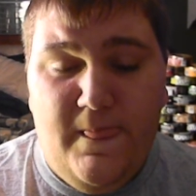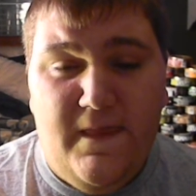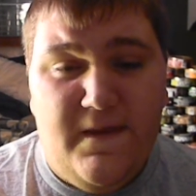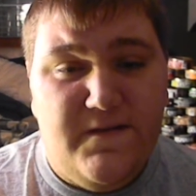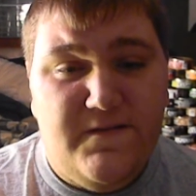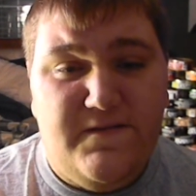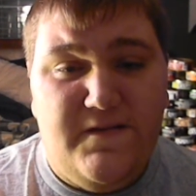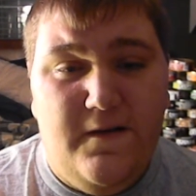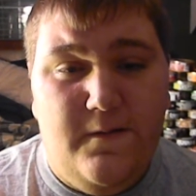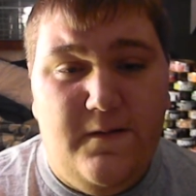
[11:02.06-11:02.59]

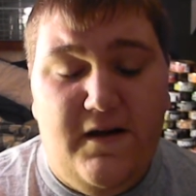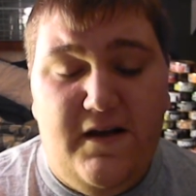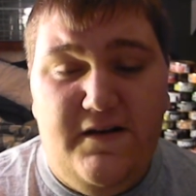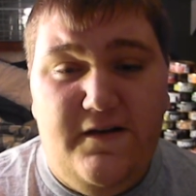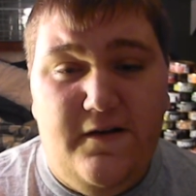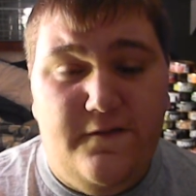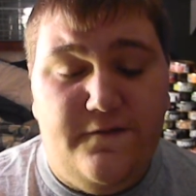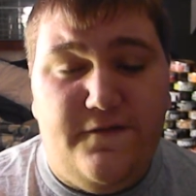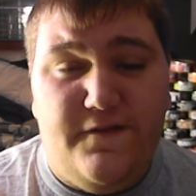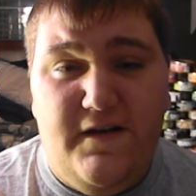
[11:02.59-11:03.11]
So
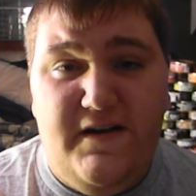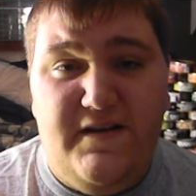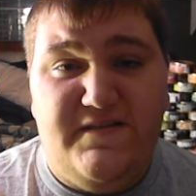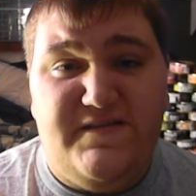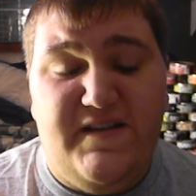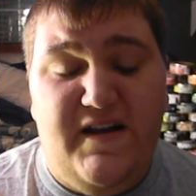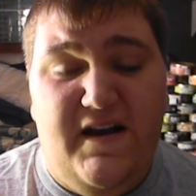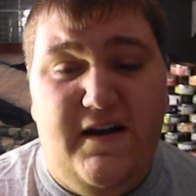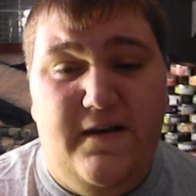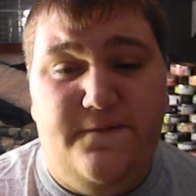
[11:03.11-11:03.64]
don't forget to
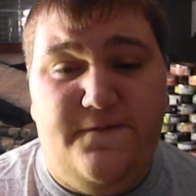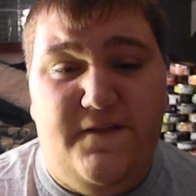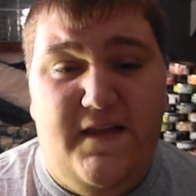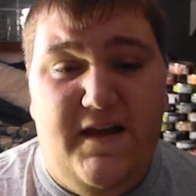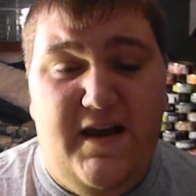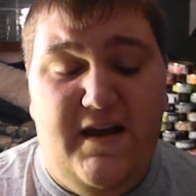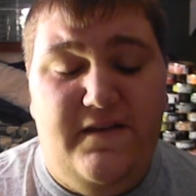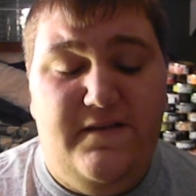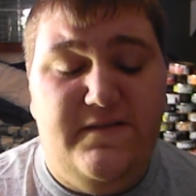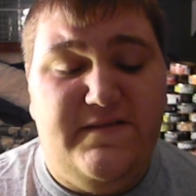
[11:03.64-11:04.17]
sign up for
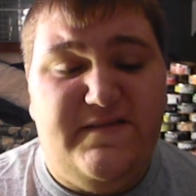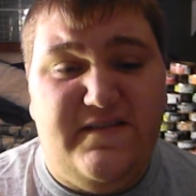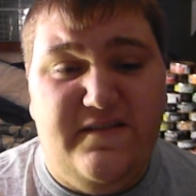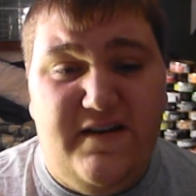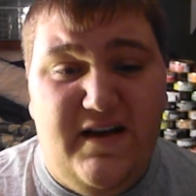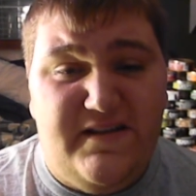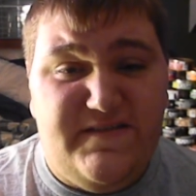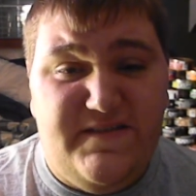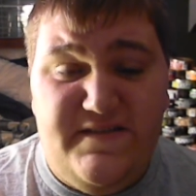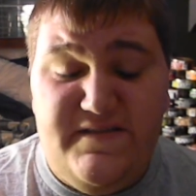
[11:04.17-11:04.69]
that.
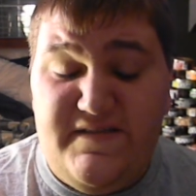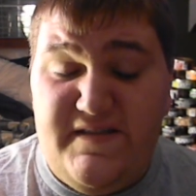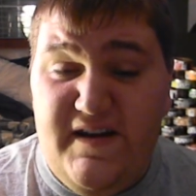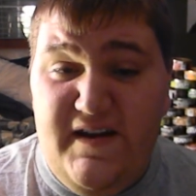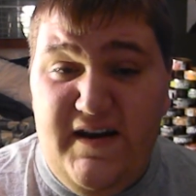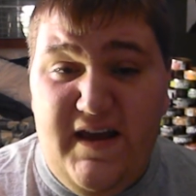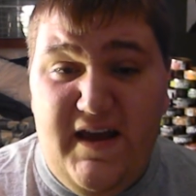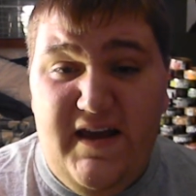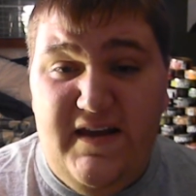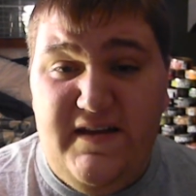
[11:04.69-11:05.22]
Selection
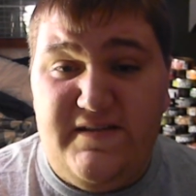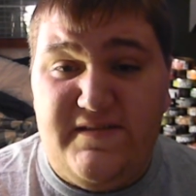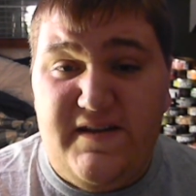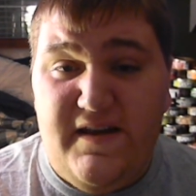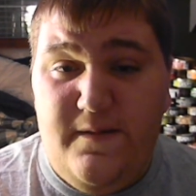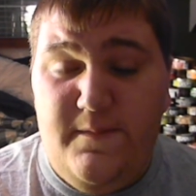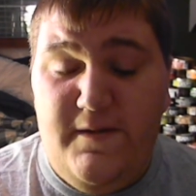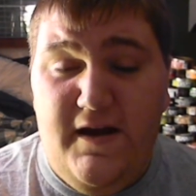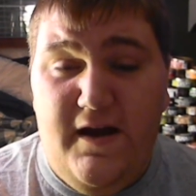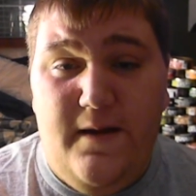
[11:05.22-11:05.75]
Sunday is
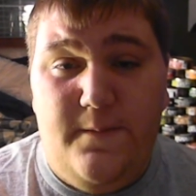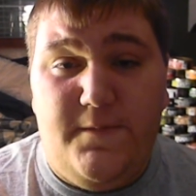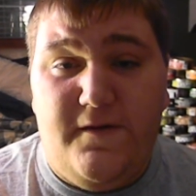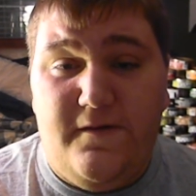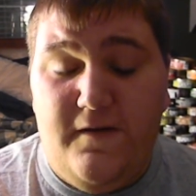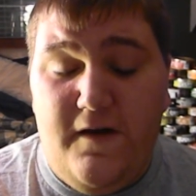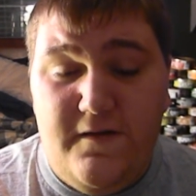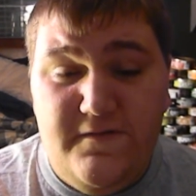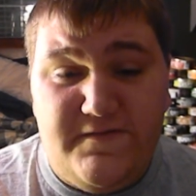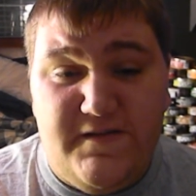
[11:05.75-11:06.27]
coming up
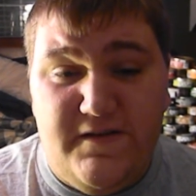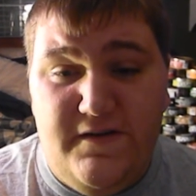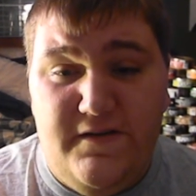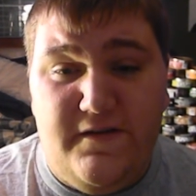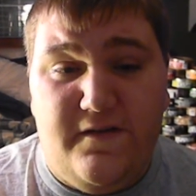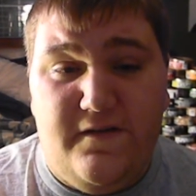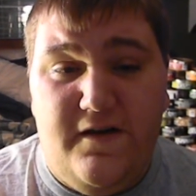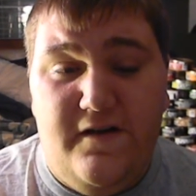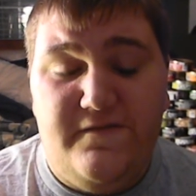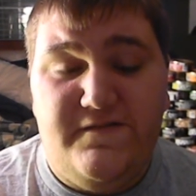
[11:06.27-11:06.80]
closer and
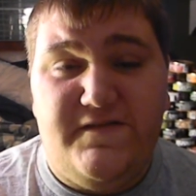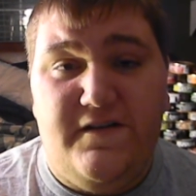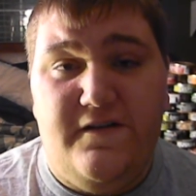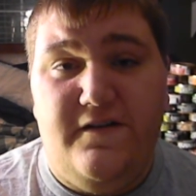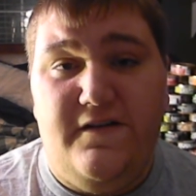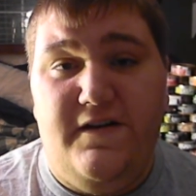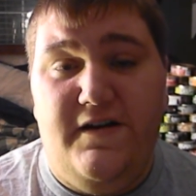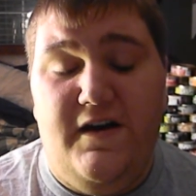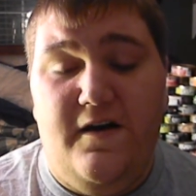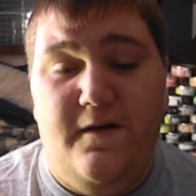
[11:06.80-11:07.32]
closer.
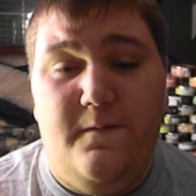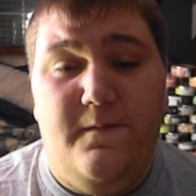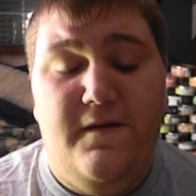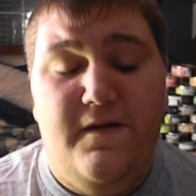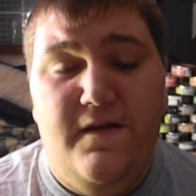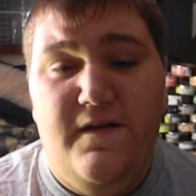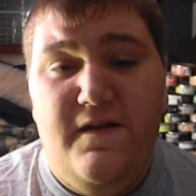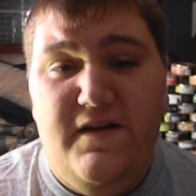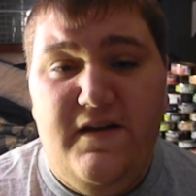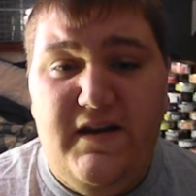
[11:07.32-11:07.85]

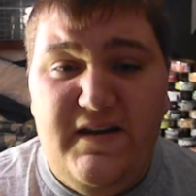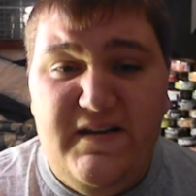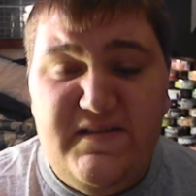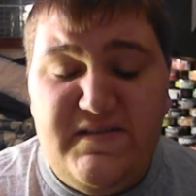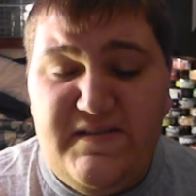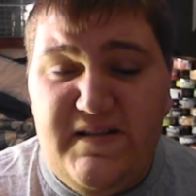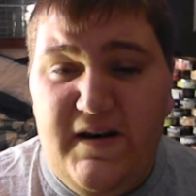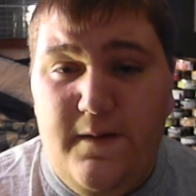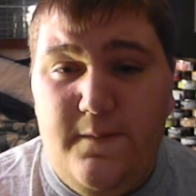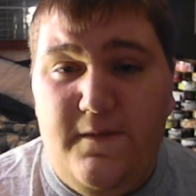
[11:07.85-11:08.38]

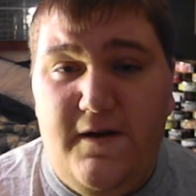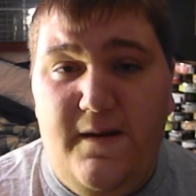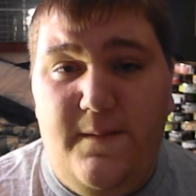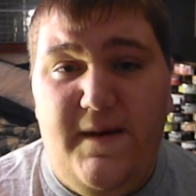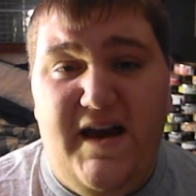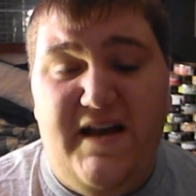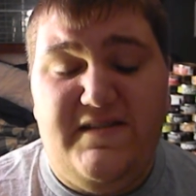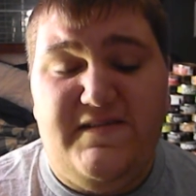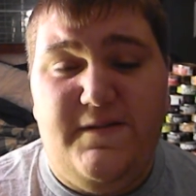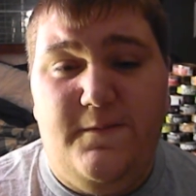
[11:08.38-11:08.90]
NCAA
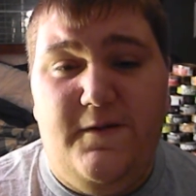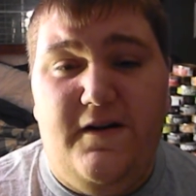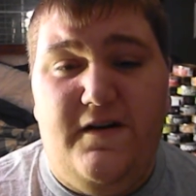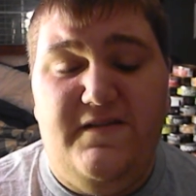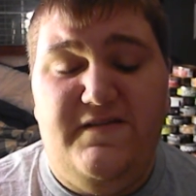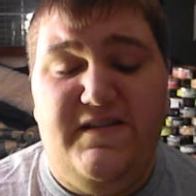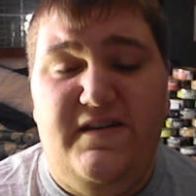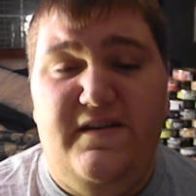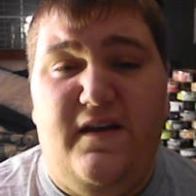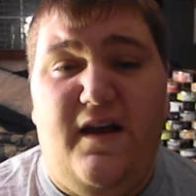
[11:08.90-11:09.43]
basketball
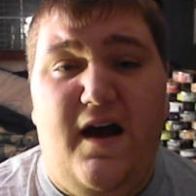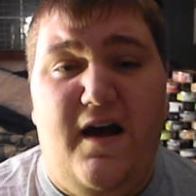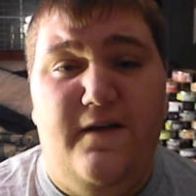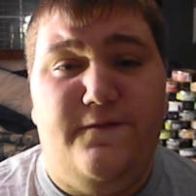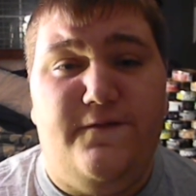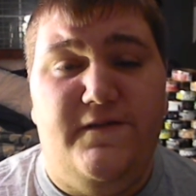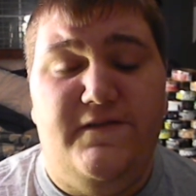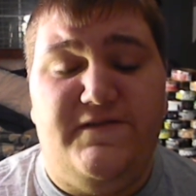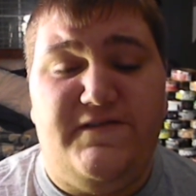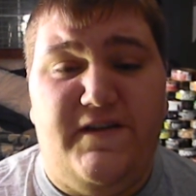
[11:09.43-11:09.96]
is in
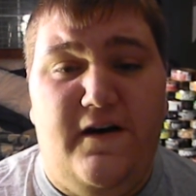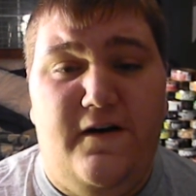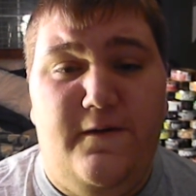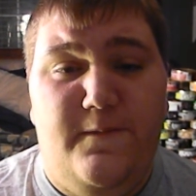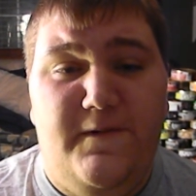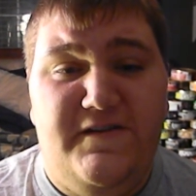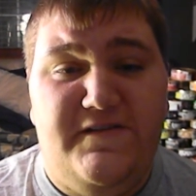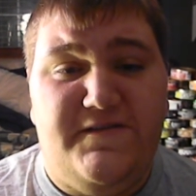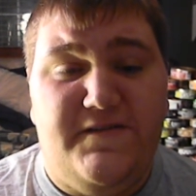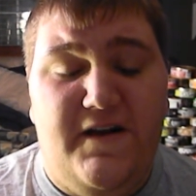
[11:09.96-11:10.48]
conference
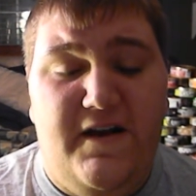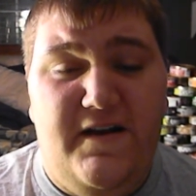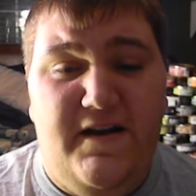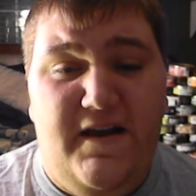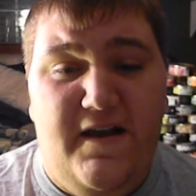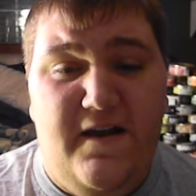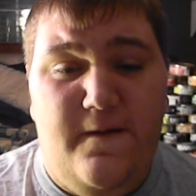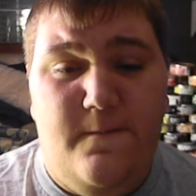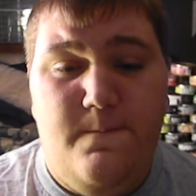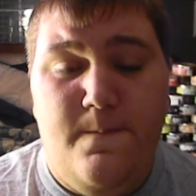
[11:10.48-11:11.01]
tournaments right
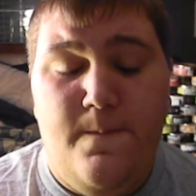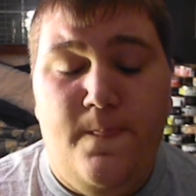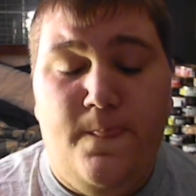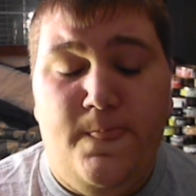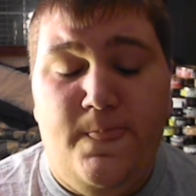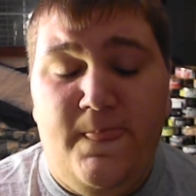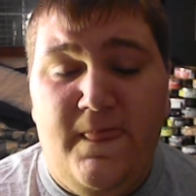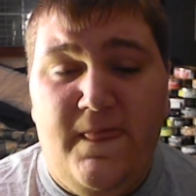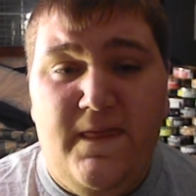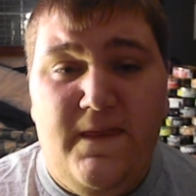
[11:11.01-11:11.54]
now.
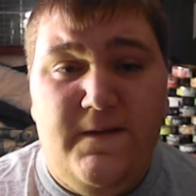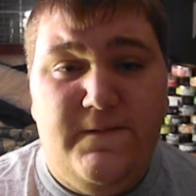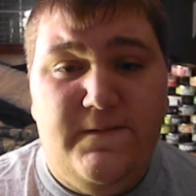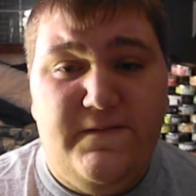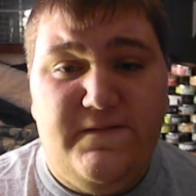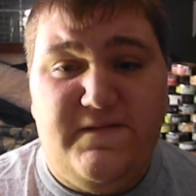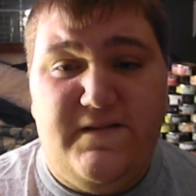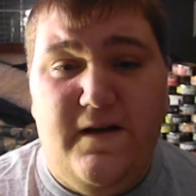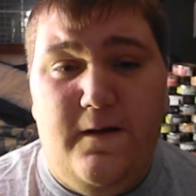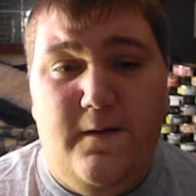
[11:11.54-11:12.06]

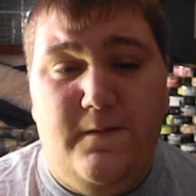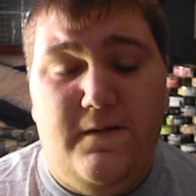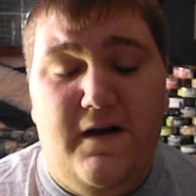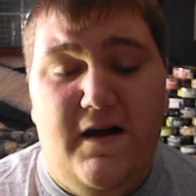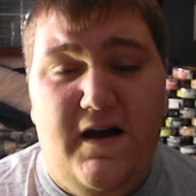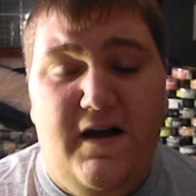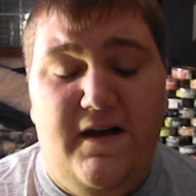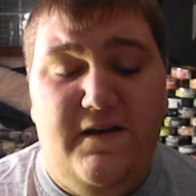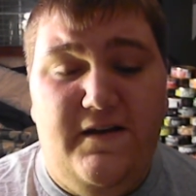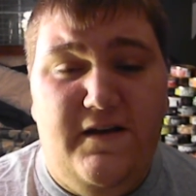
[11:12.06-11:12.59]
So,
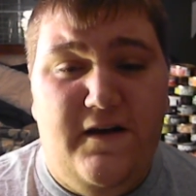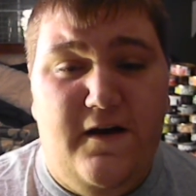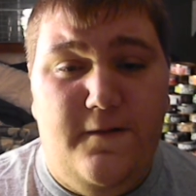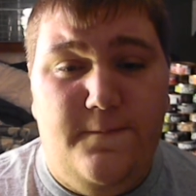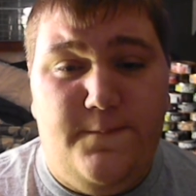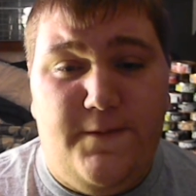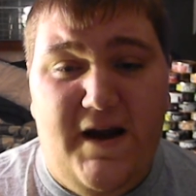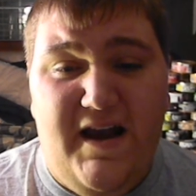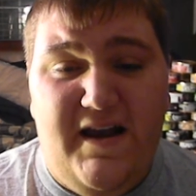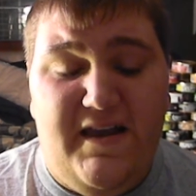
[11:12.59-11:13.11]

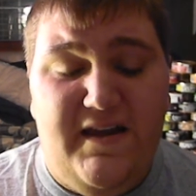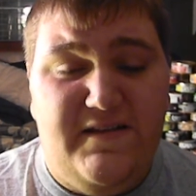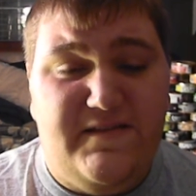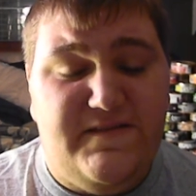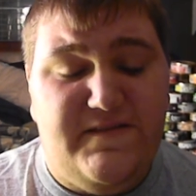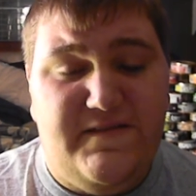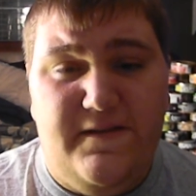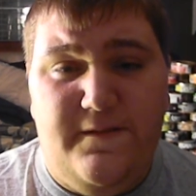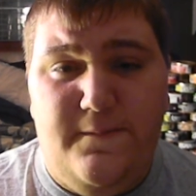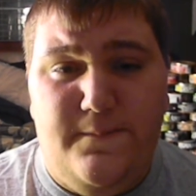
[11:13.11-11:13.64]

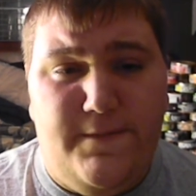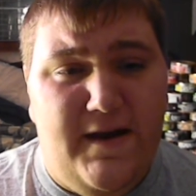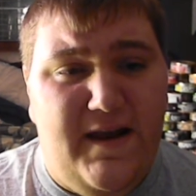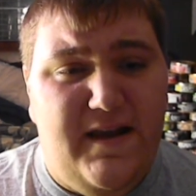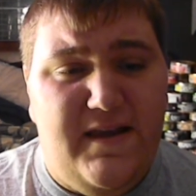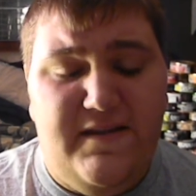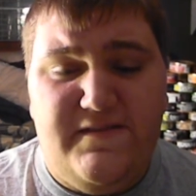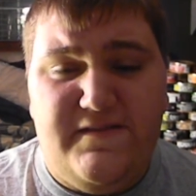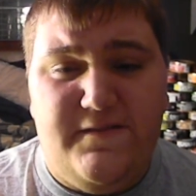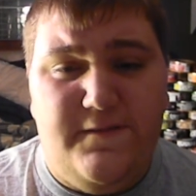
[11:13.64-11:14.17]
brackets
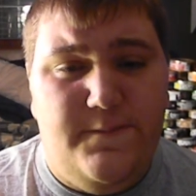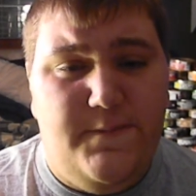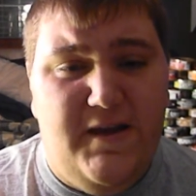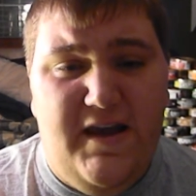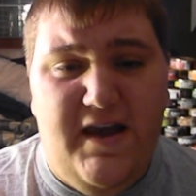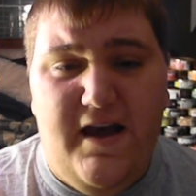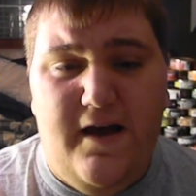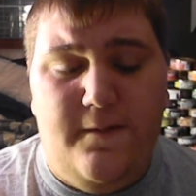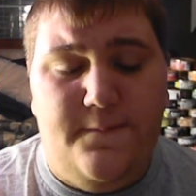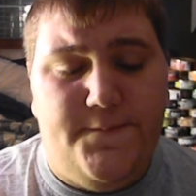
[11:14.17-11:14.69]
will
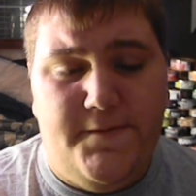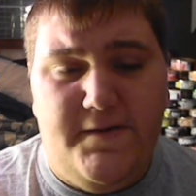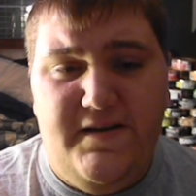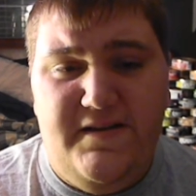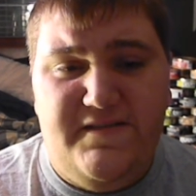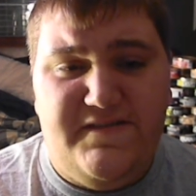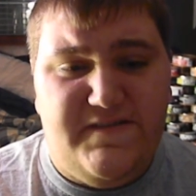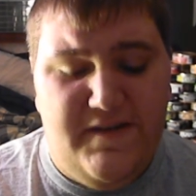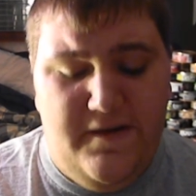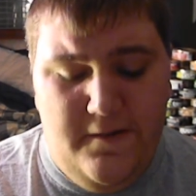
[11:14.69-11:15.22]
be out pretty
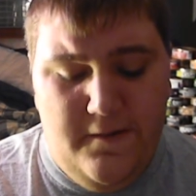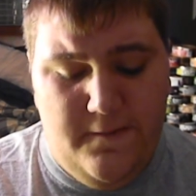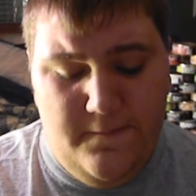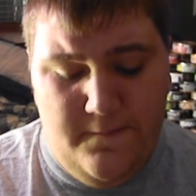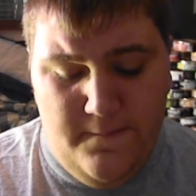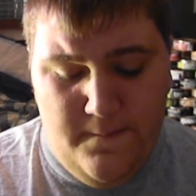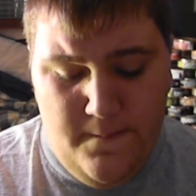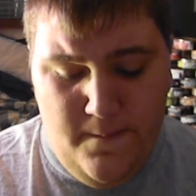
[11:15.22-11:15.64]
soon.